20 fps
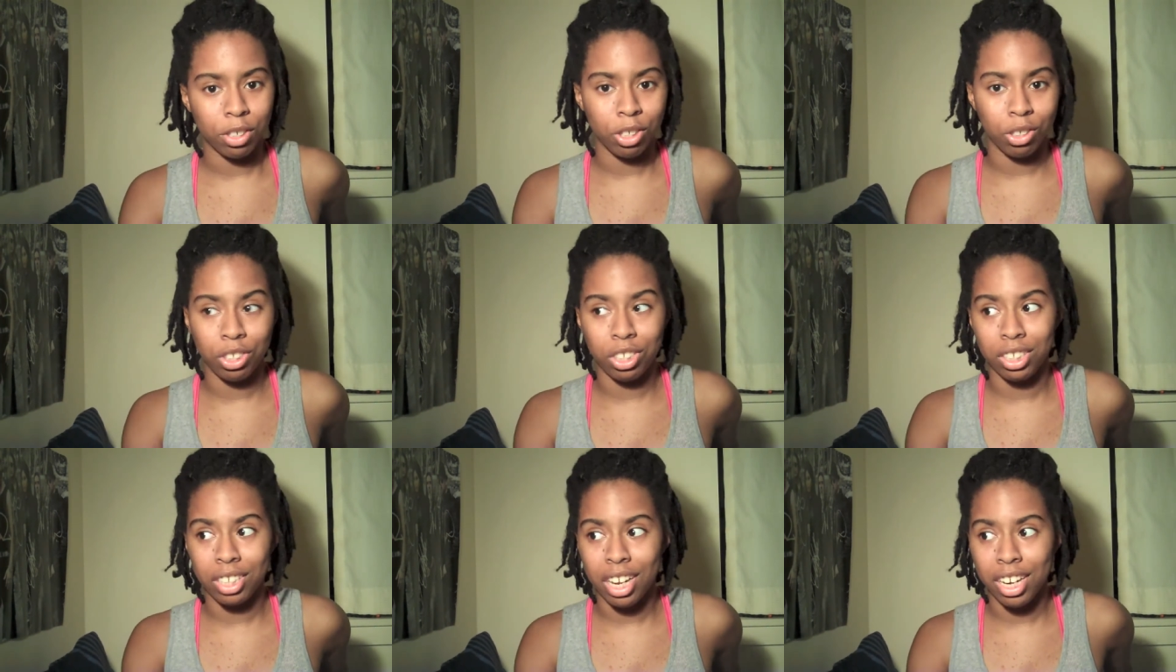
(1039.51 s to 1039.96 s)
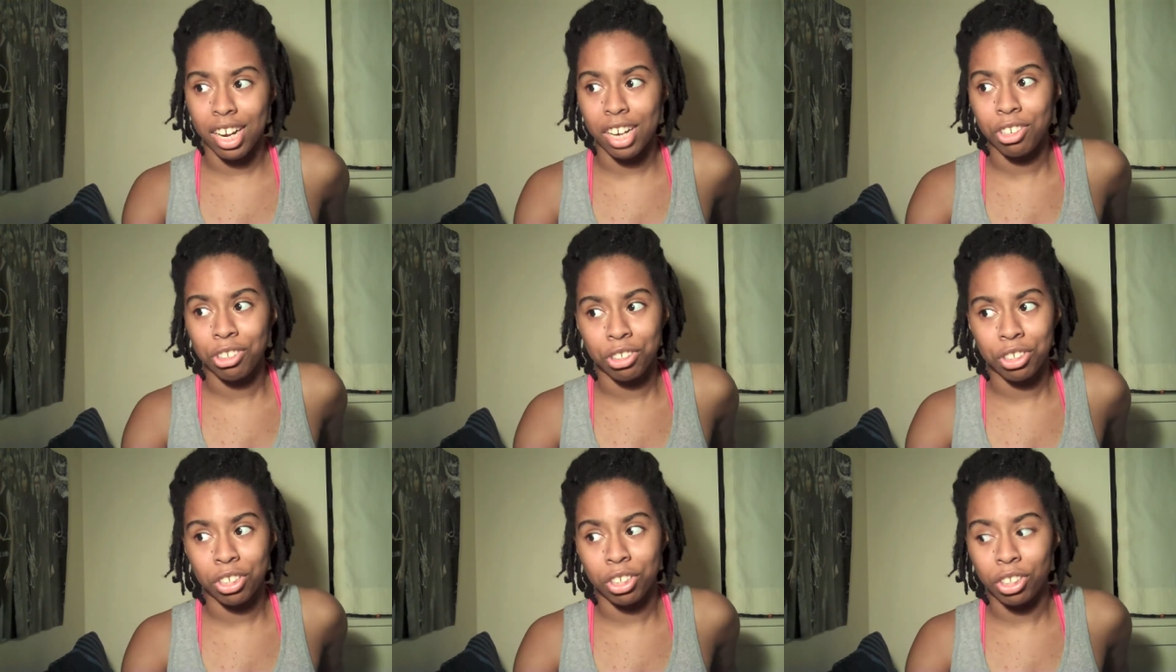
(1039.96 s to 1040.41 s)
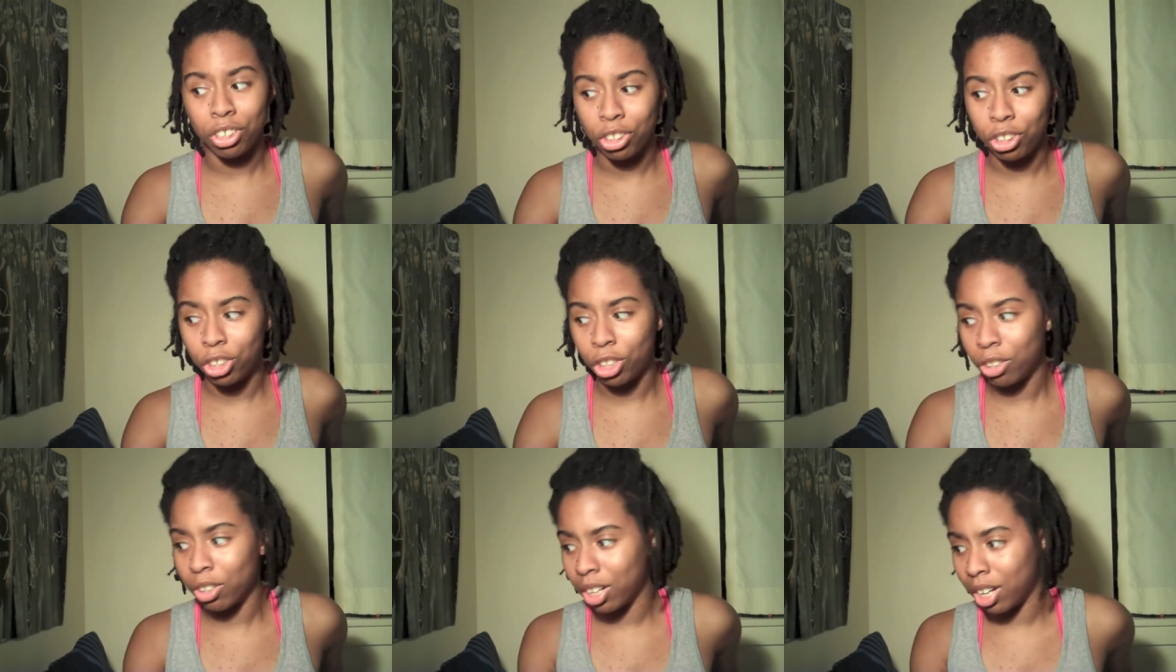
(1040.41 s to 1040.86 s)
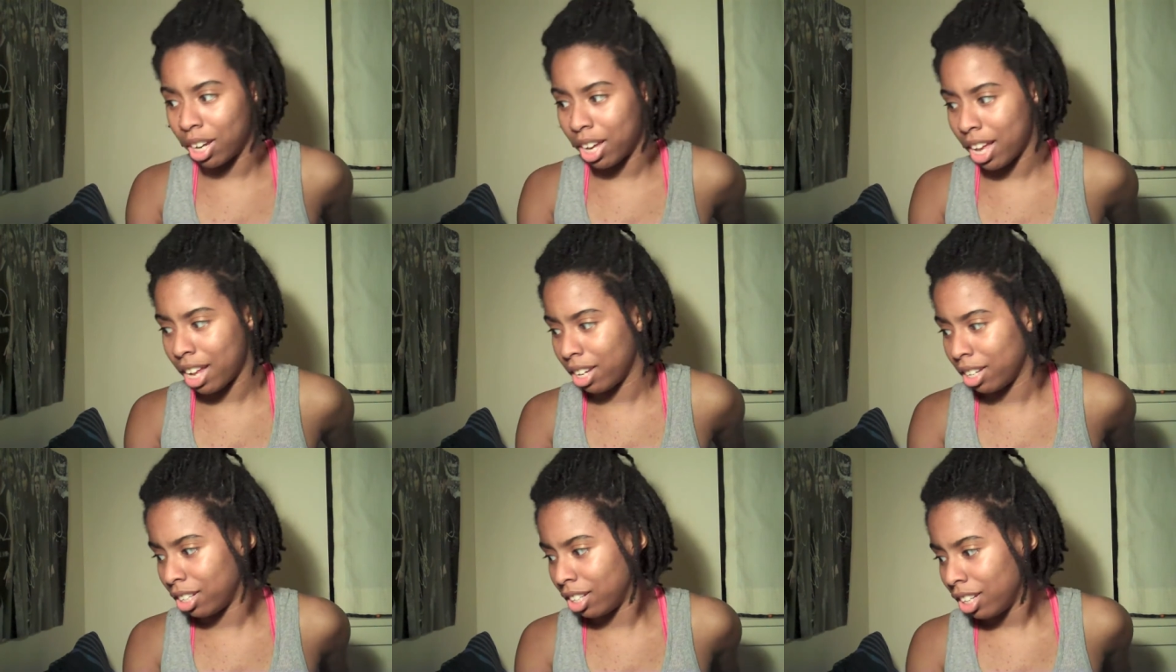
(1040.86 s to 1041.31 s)
So she's not interested in Jorah.
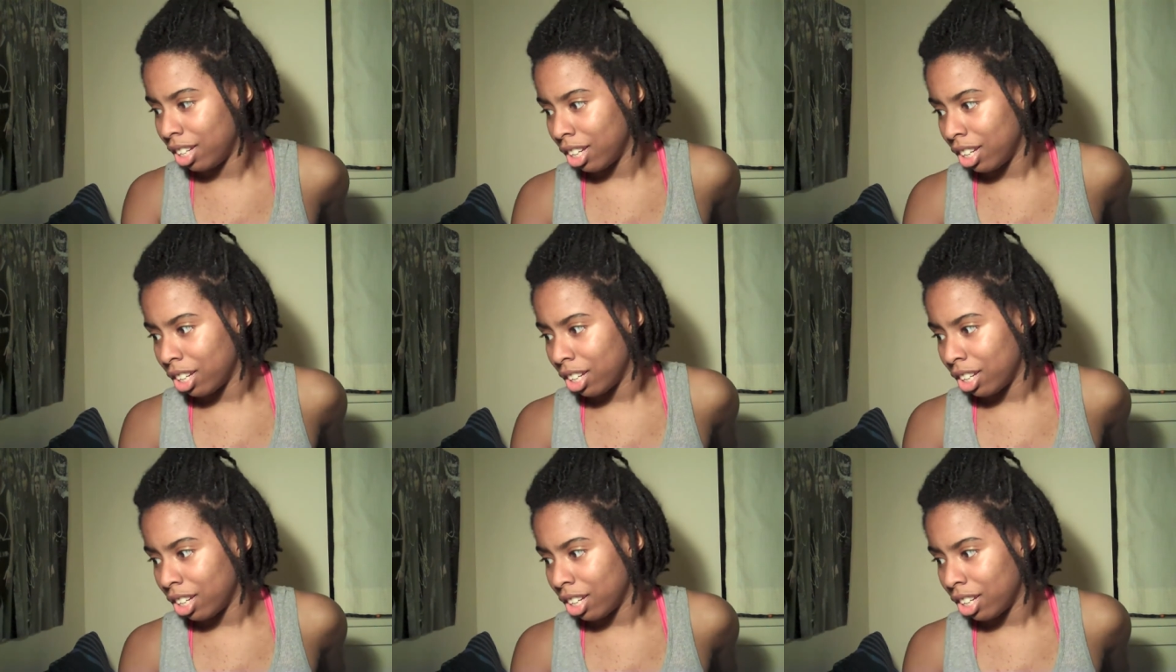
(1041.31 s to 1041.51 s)
And